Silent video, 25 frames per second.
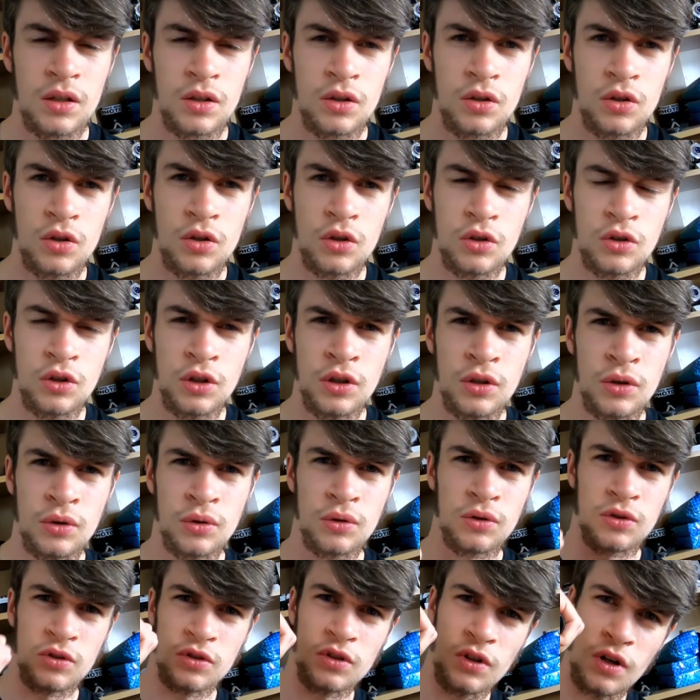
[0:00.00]
Good
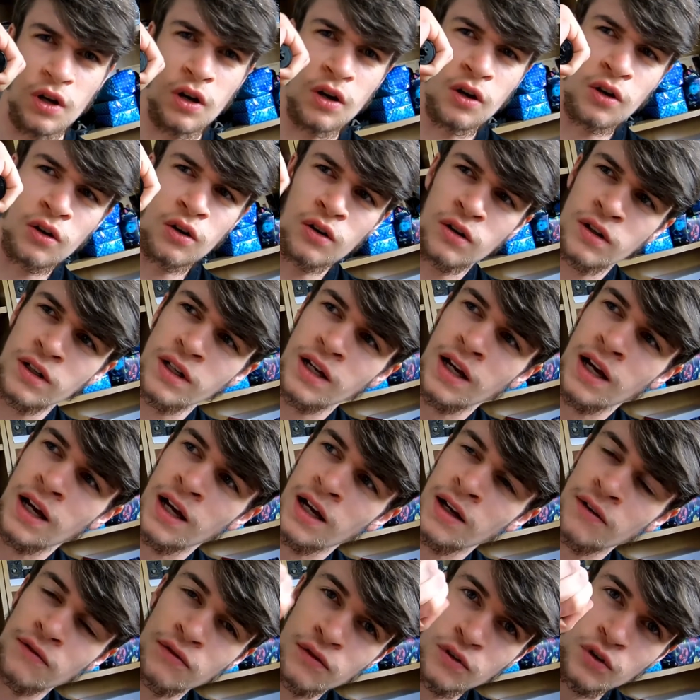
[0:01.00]
news, I
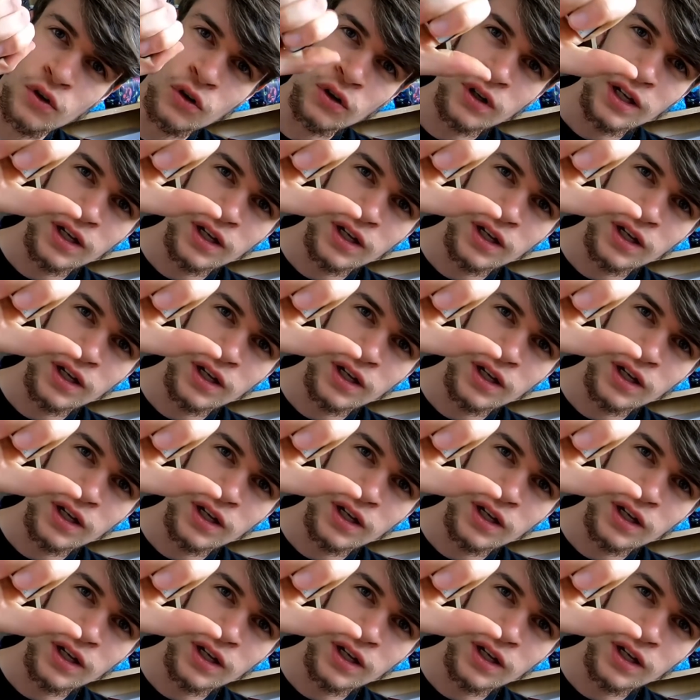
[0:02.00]
have got it